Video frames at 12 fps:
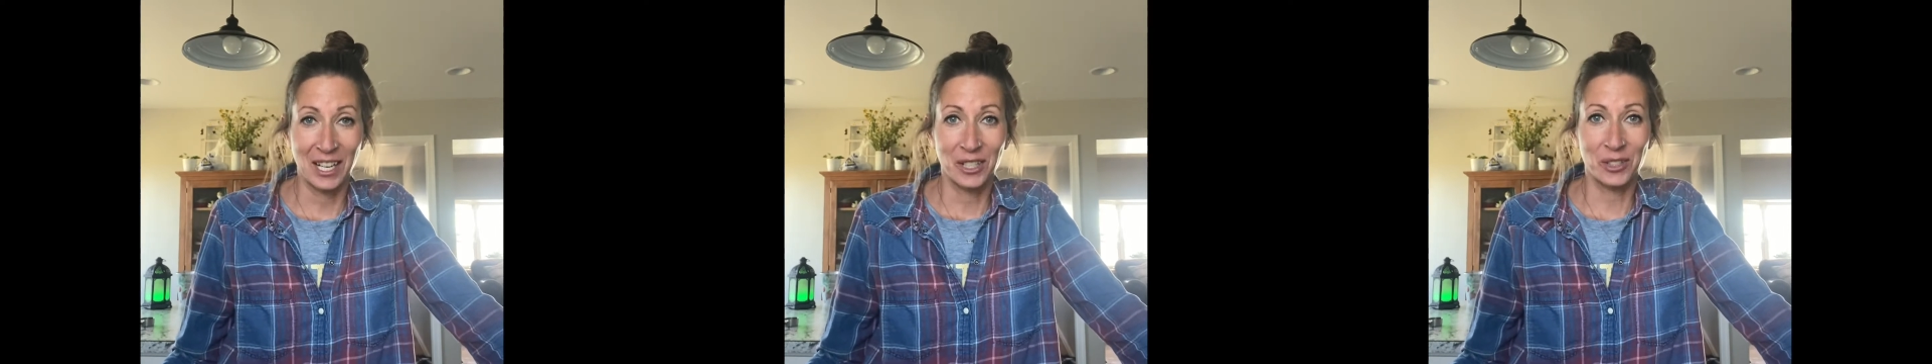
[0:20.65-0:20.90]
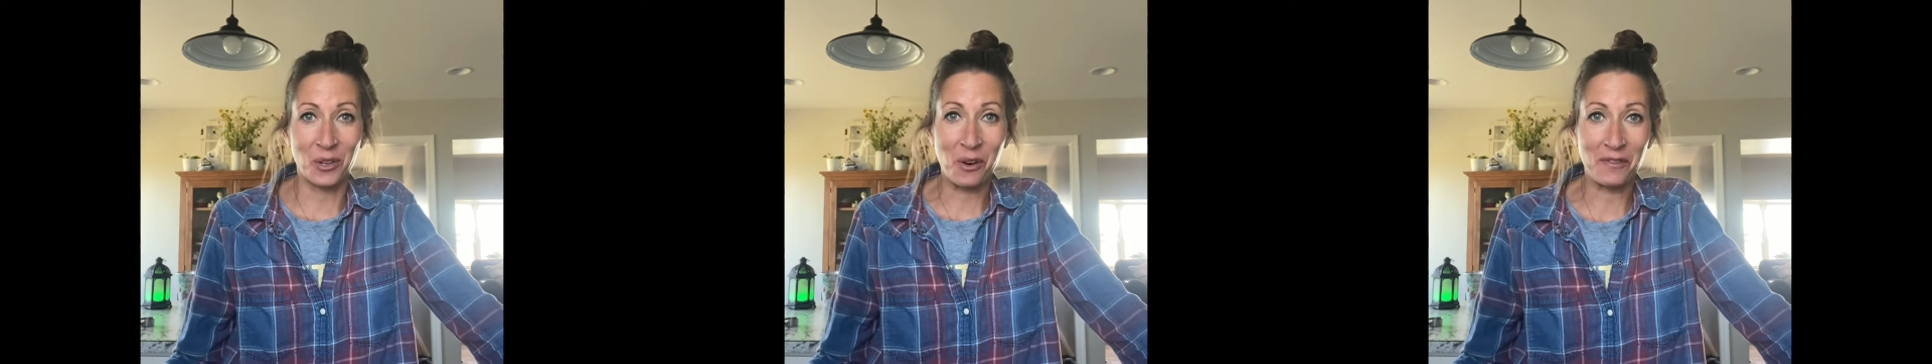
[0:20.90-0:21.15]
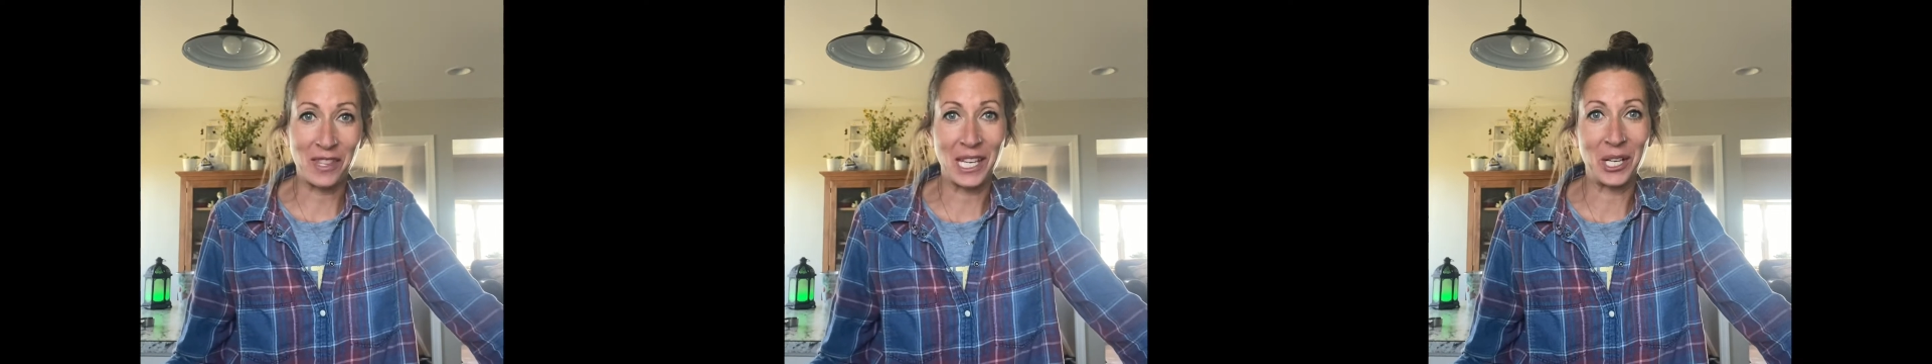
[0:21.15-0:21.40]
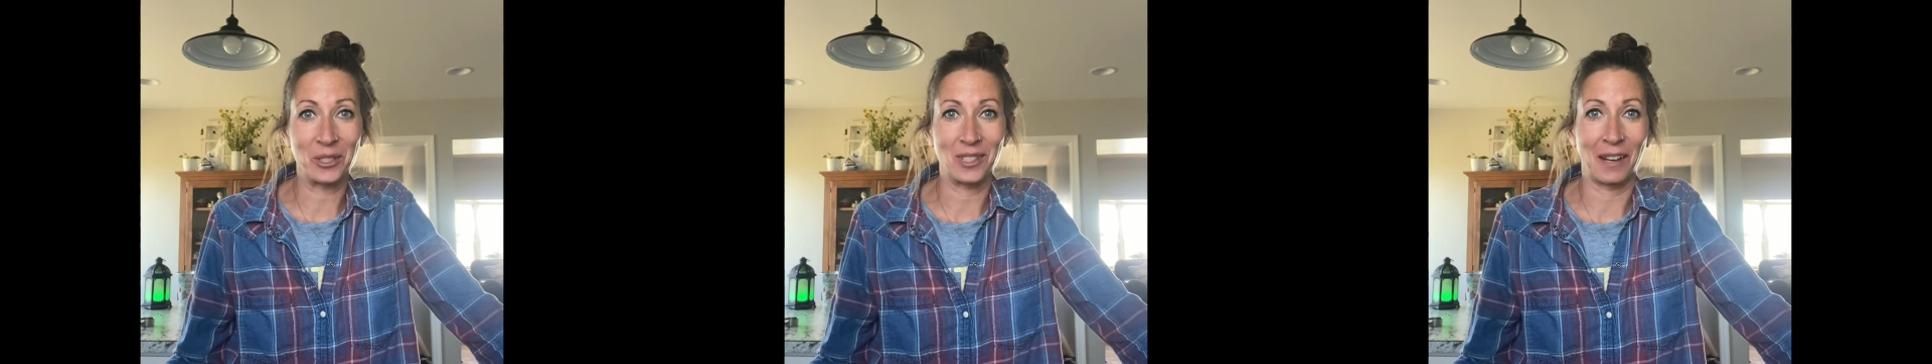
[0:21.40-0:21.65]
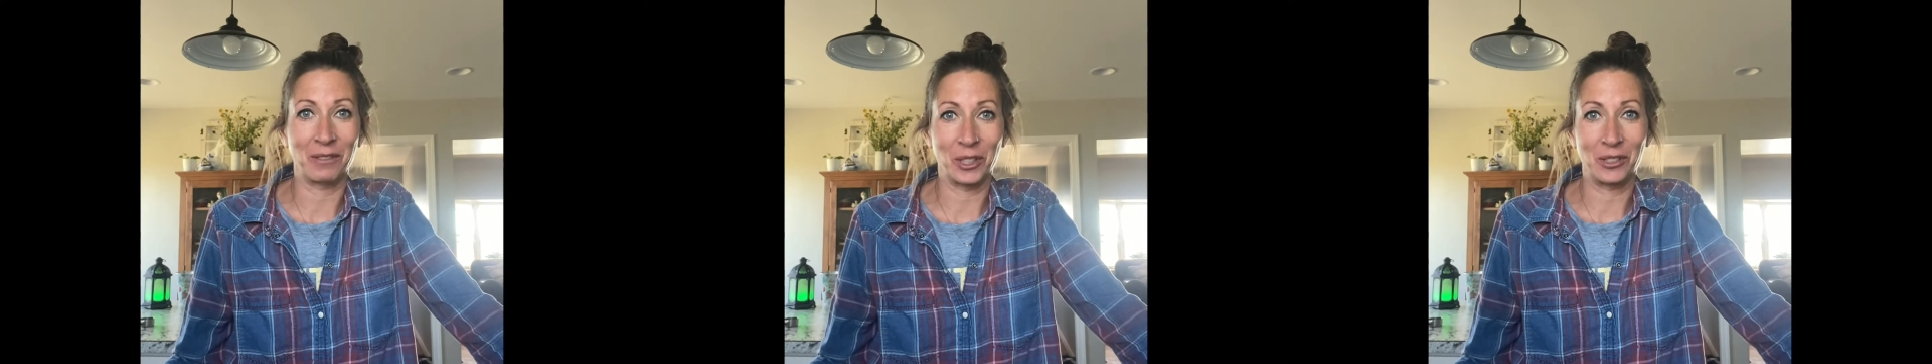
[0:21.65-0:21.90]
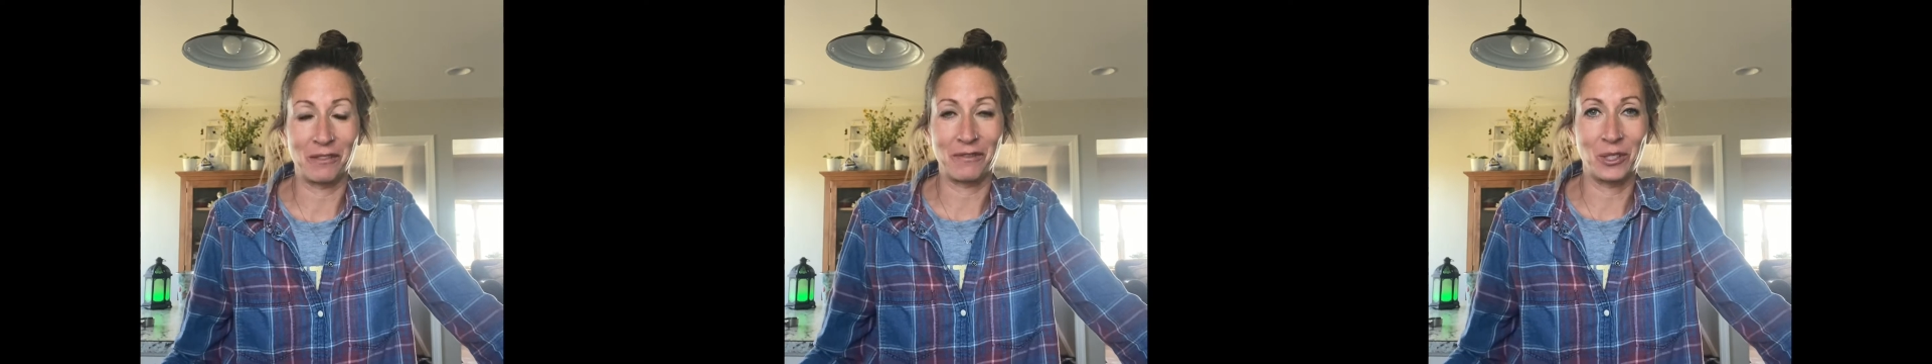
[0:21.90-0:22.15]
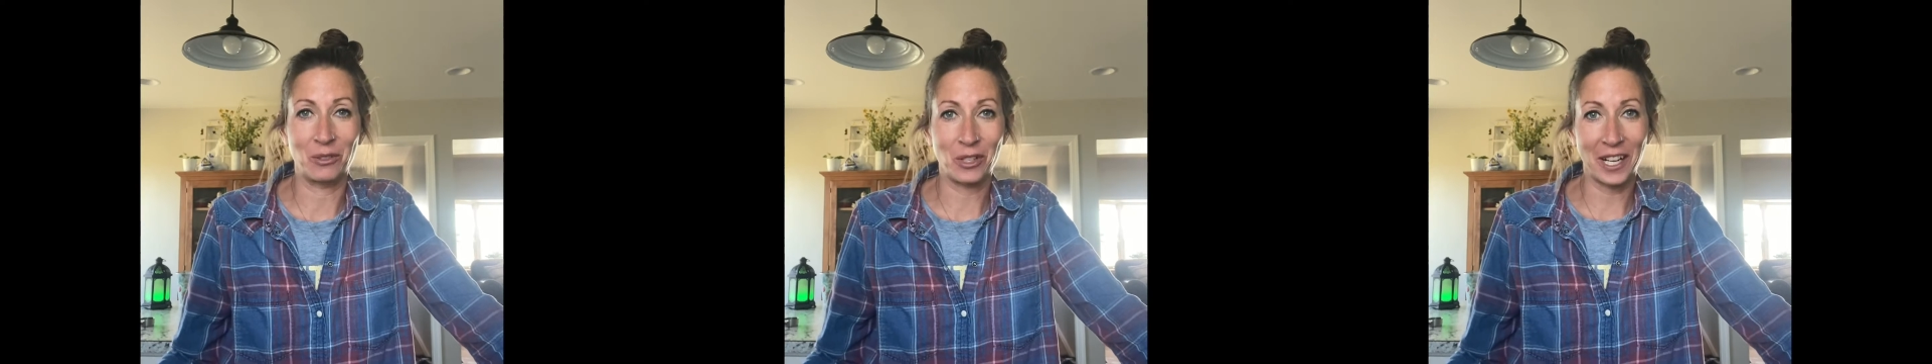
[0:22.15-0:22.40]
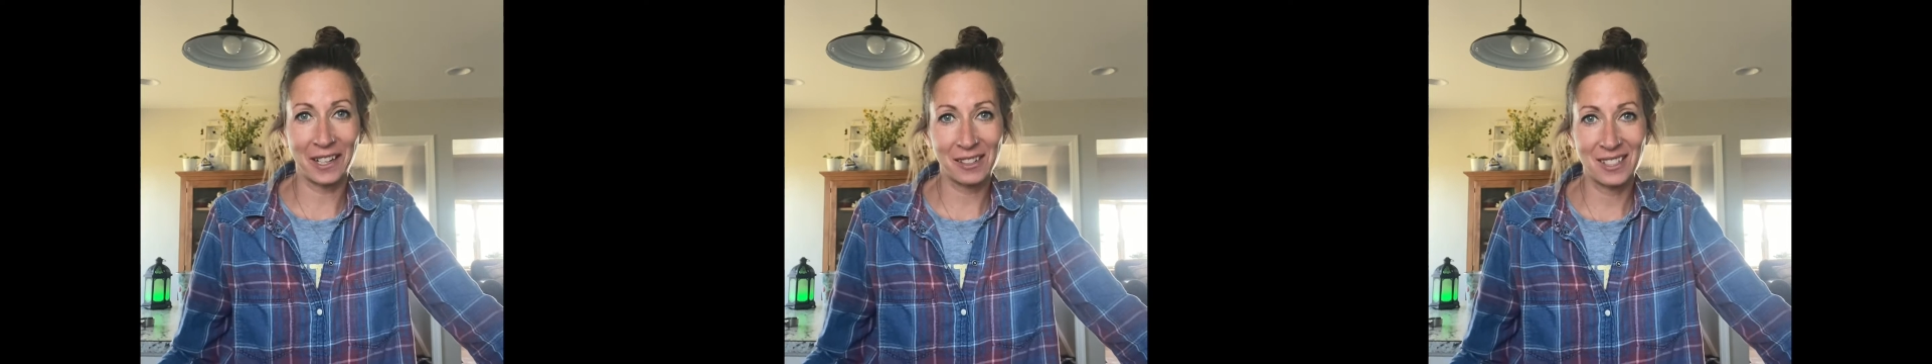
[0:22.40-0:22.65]
So over the years, I've learned a few
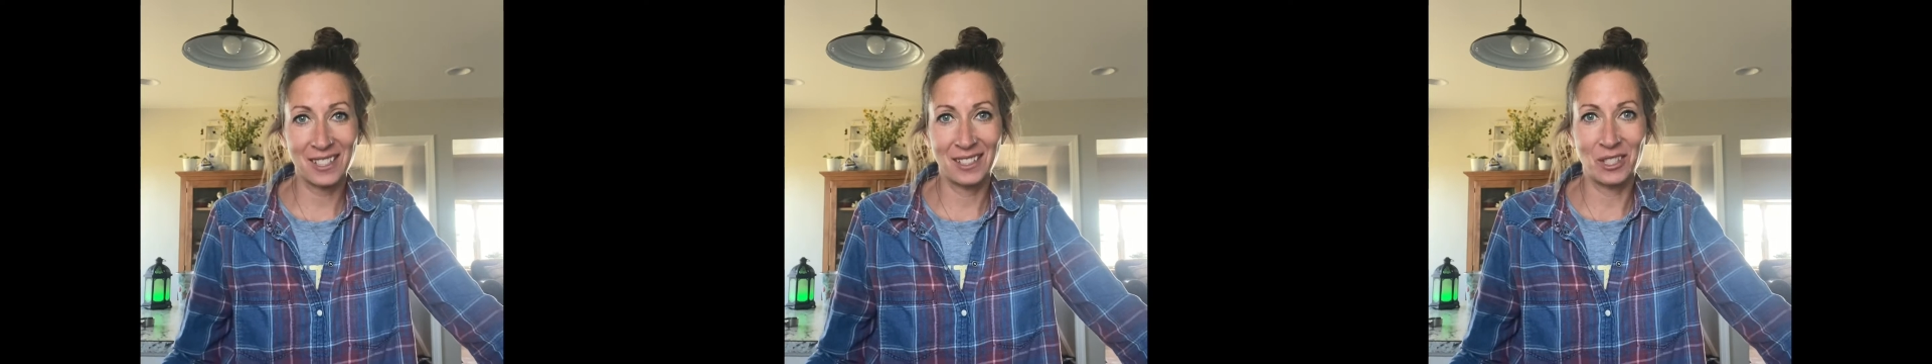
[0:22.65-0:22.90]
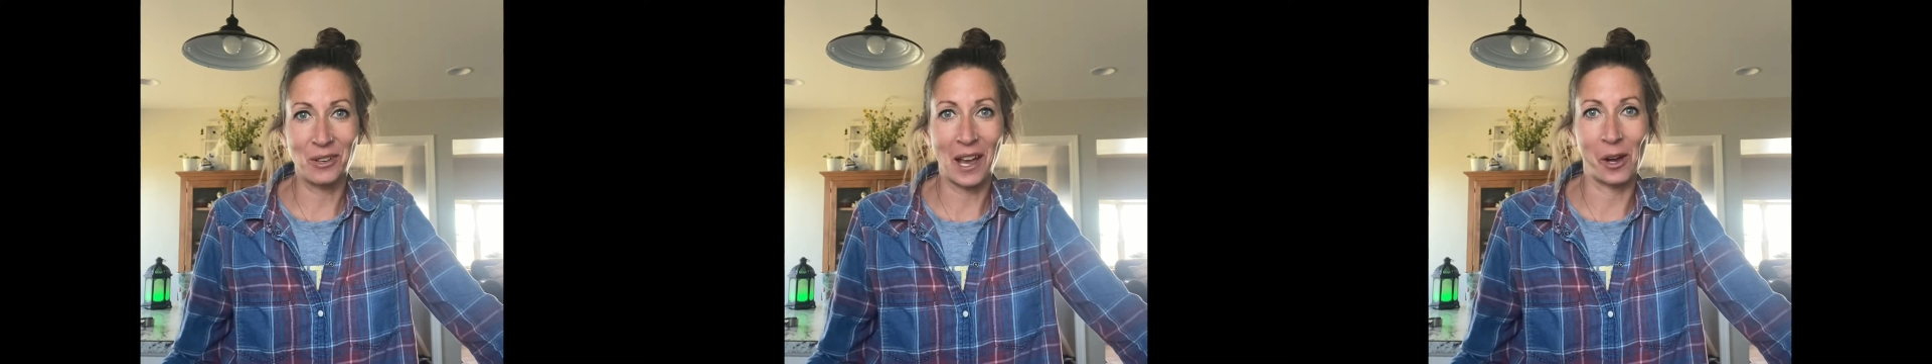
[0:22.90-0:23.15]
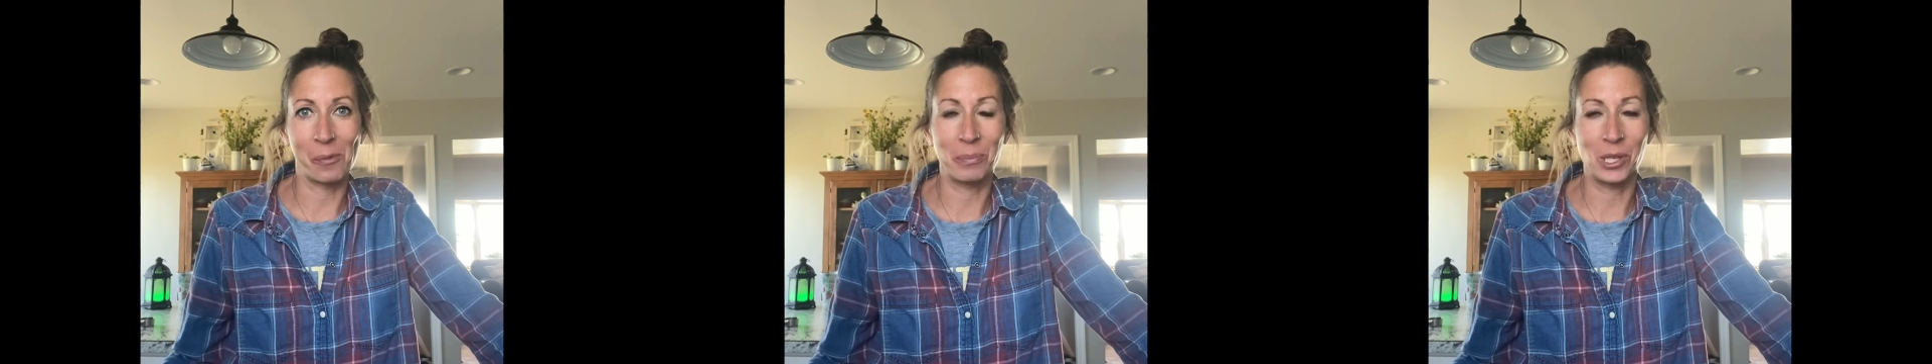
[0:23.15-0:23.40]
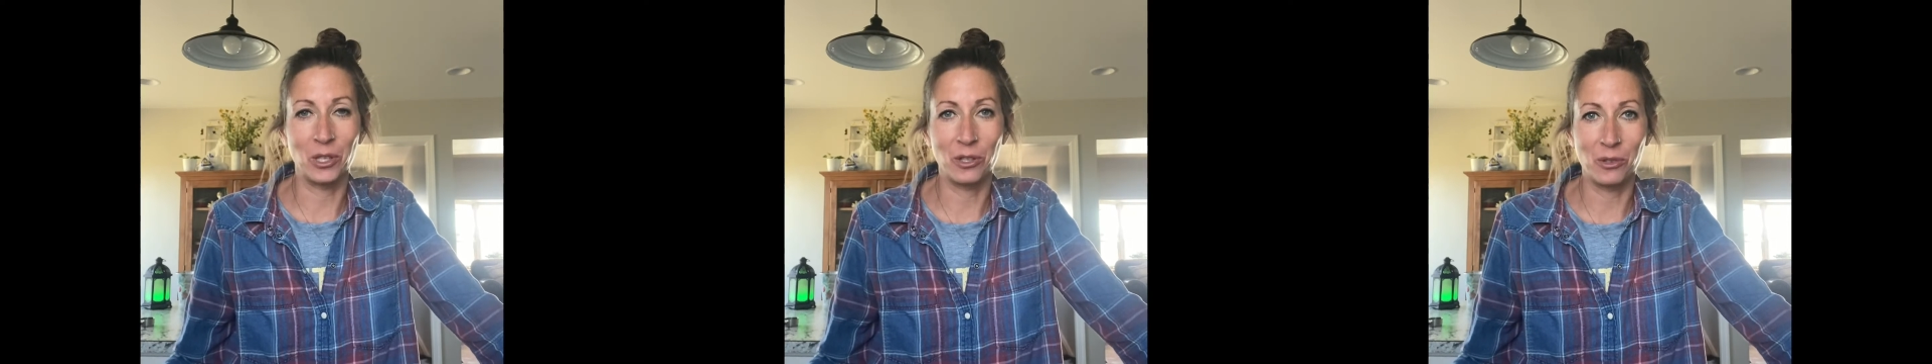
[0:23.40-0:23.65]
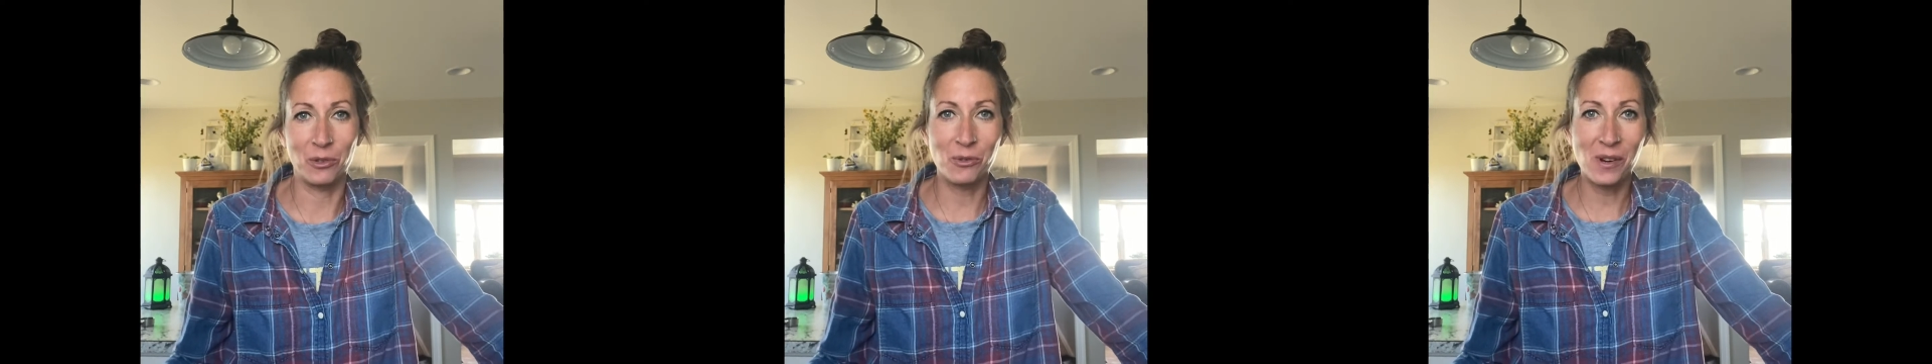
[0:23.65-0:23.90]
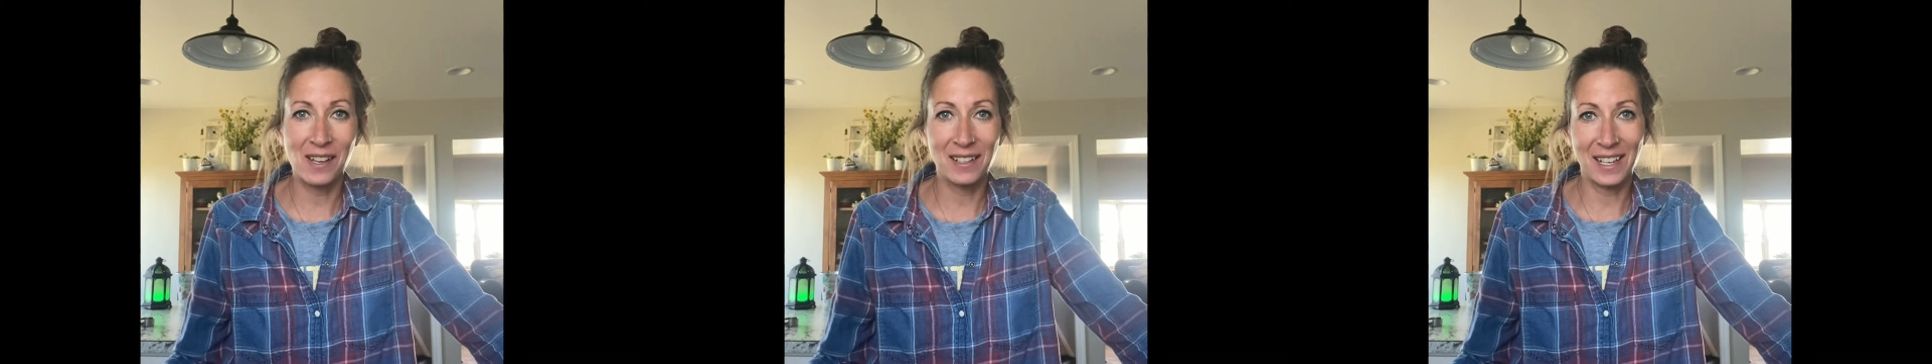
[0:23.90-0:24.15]
tricks to help you